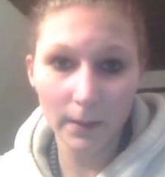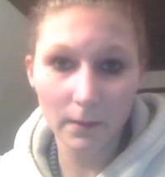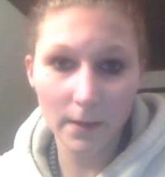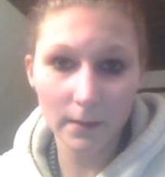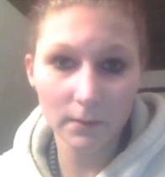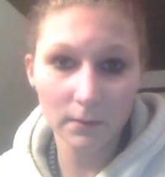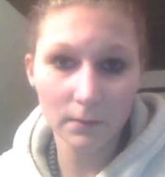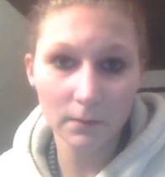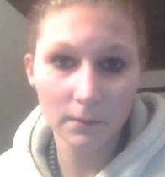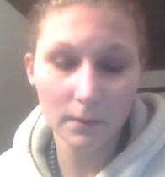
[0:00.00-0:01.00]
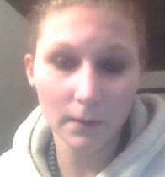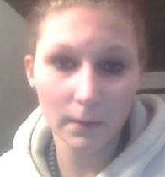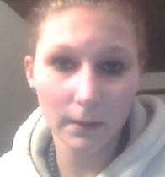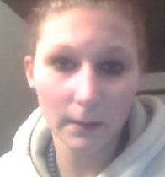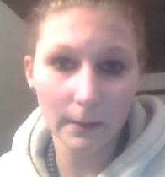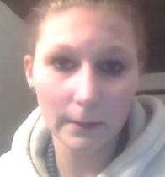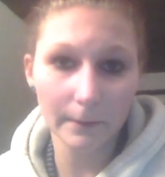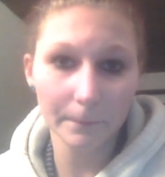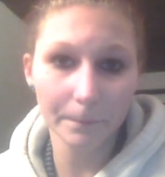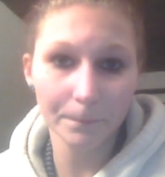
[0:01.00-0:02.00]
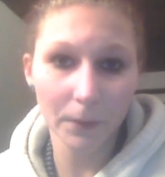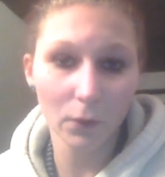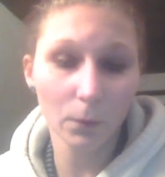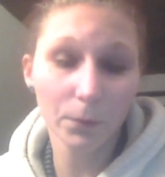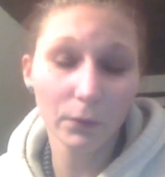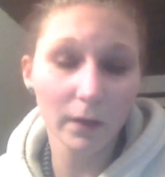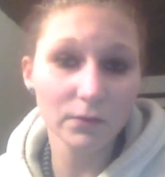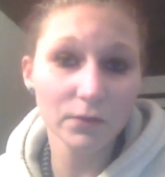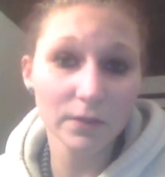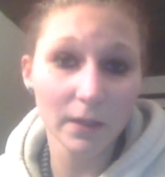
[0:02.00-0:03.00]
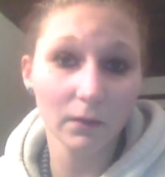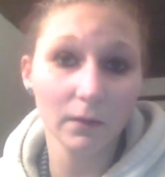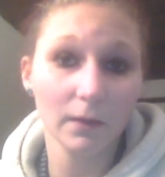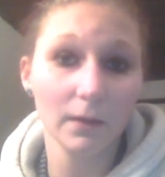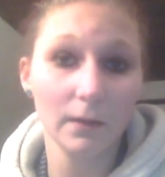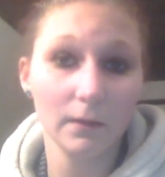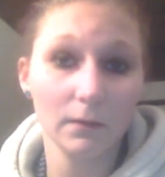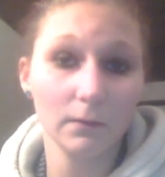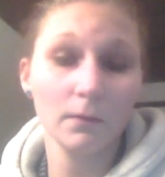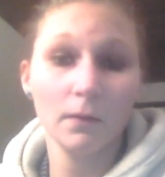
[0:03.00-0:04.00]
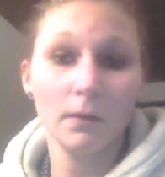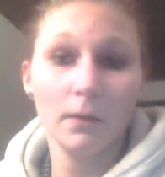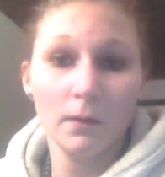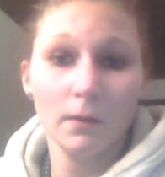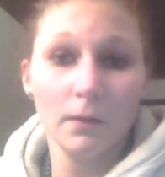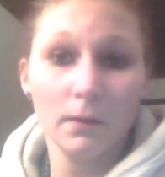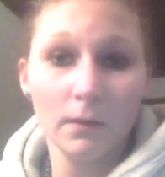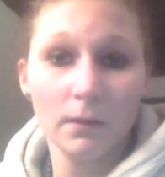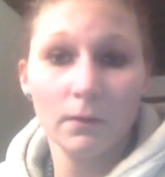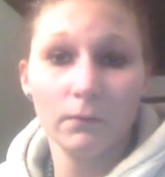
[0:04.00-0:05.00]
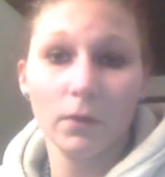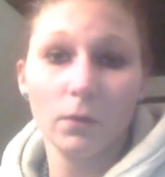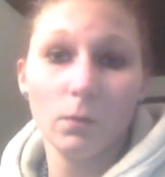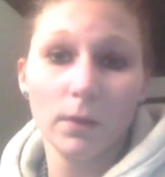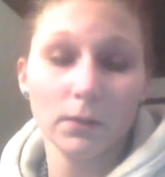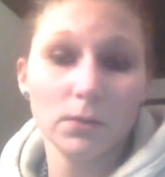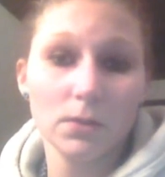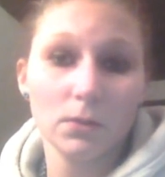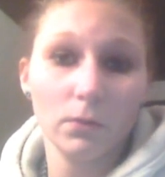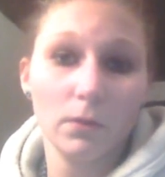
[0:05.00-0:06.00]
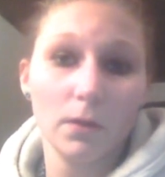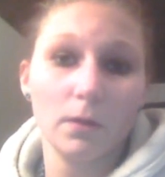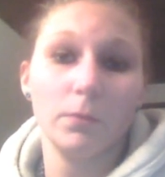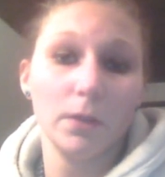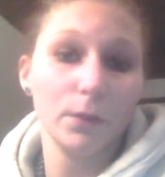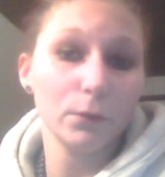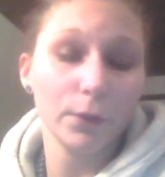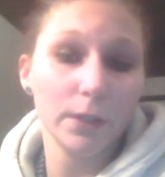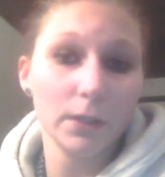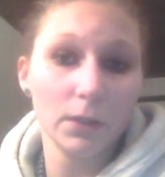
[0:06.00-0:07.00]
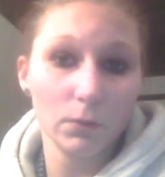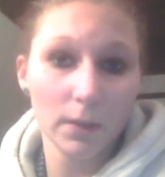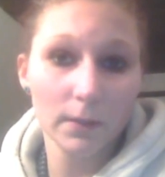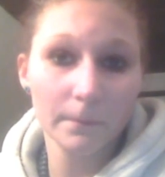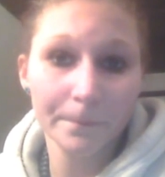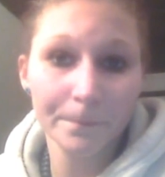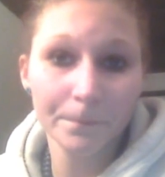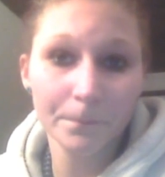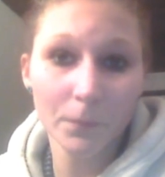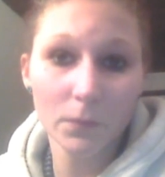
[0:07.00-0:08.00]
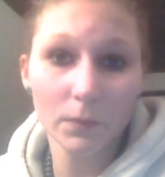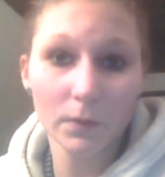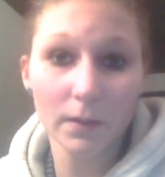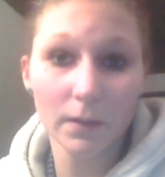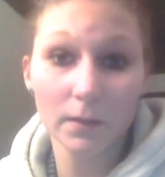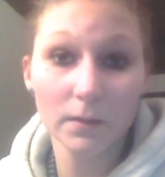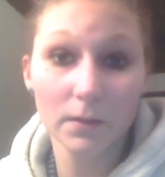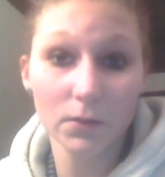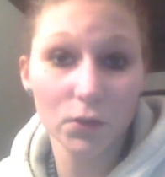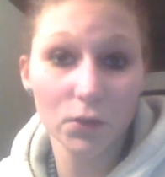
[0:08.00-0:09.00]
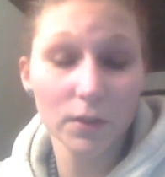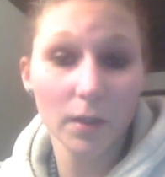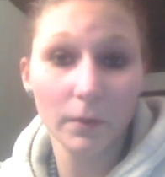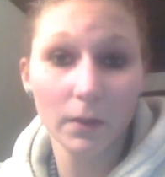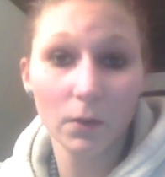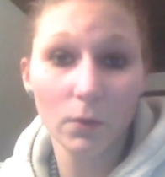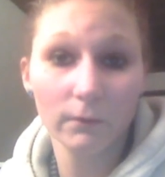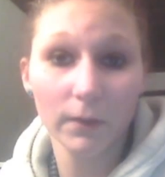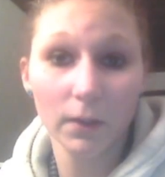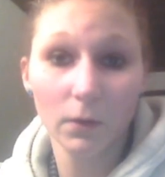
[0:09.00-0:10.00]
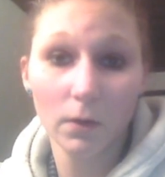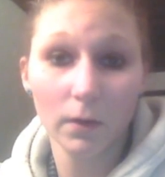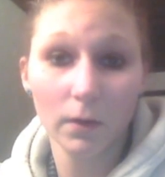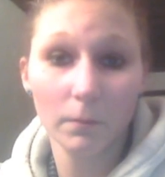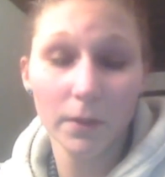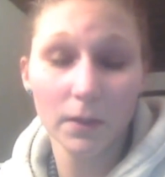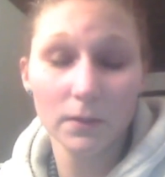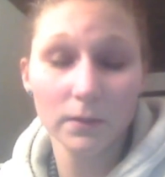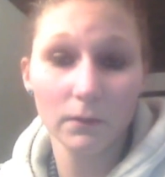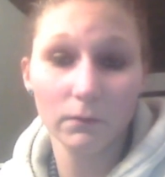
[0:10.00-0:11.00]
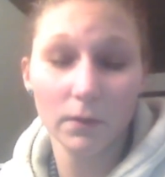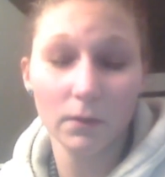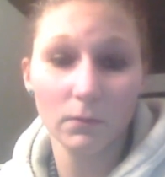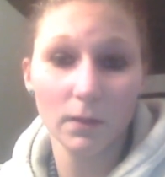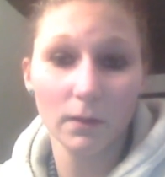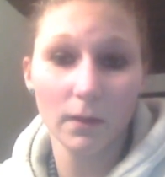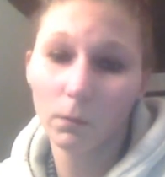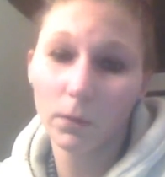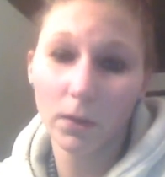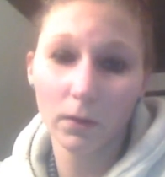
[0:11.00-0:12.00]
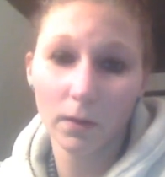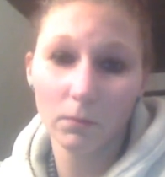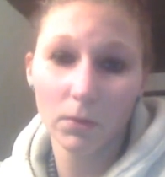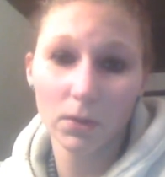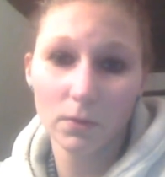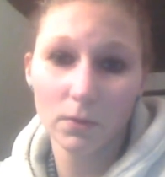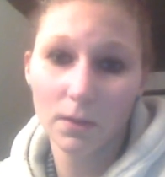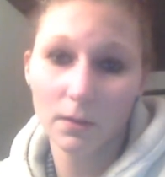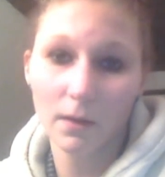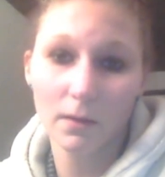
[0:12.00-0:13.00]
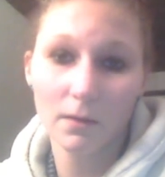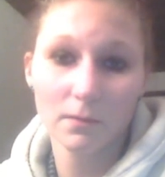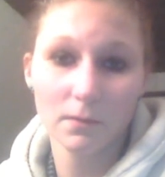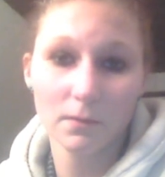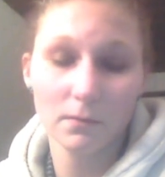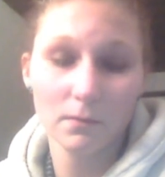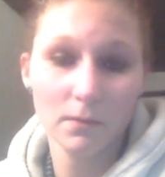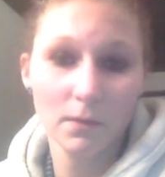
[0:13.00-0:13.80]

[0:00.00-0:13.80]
class. I hope you guys are settling in very well to the Being Green unit. This is just going to be a quick video on a piece of the unit that we are going to be doing that isn't